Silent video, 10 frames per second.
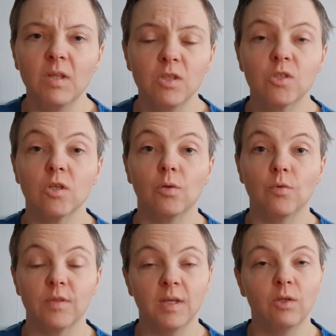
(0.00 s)
So
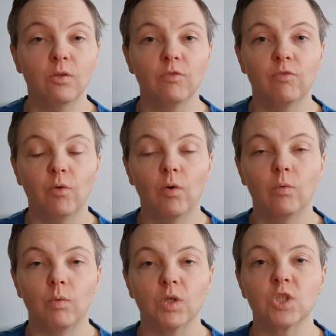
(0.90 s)
thank you for
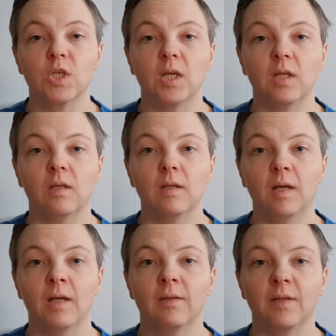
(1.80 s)
watching,
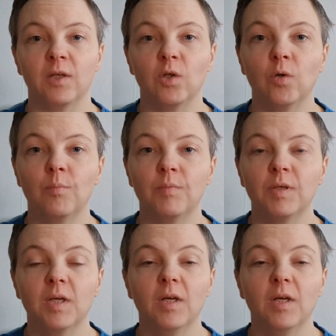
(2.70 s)
and I hope